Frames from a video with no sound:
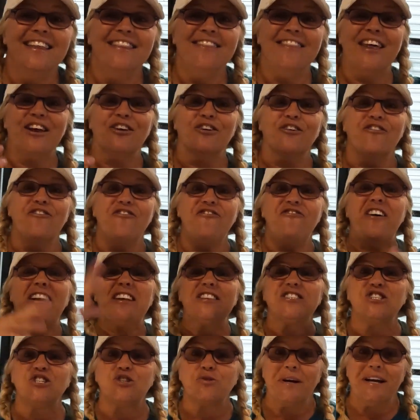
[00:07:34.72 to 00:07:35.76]
that are
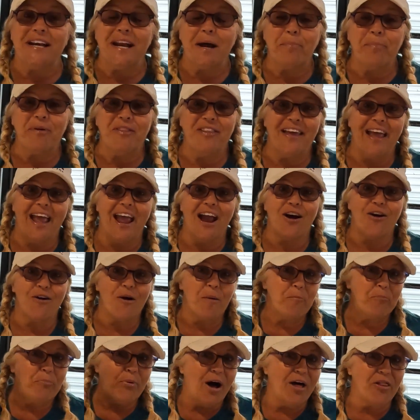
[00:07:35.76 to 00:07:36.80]
festering up in the air
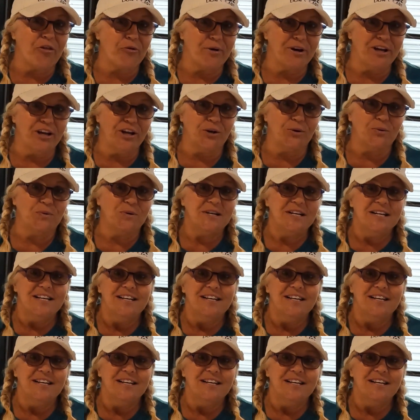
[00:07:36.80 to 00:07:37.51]
and bothering you.